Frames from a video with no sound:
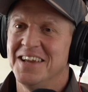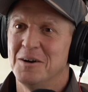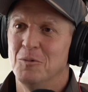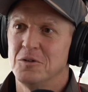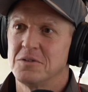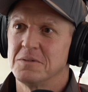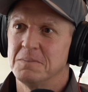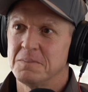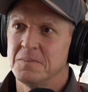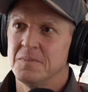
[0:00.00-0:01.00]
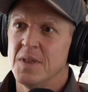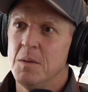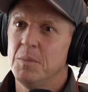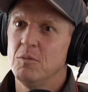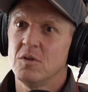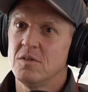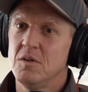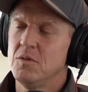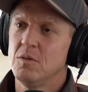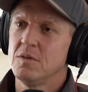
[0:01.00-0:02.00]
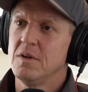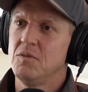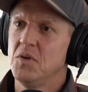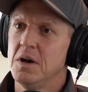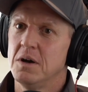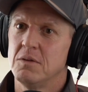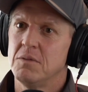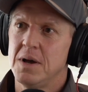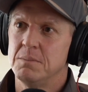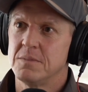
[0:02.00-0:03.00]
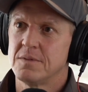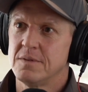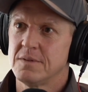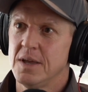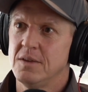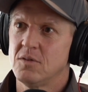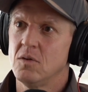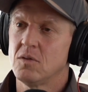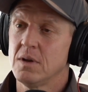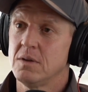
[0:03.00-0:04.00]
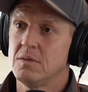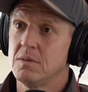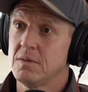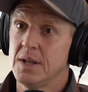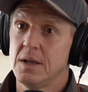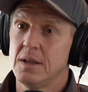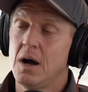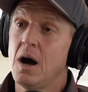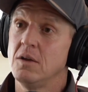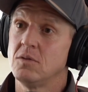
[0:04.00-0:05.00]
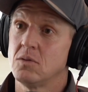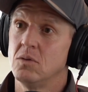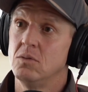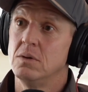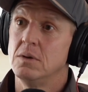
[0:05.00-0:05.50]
how it was. But there was no vert ramps to skate. So it's like to skate like the high school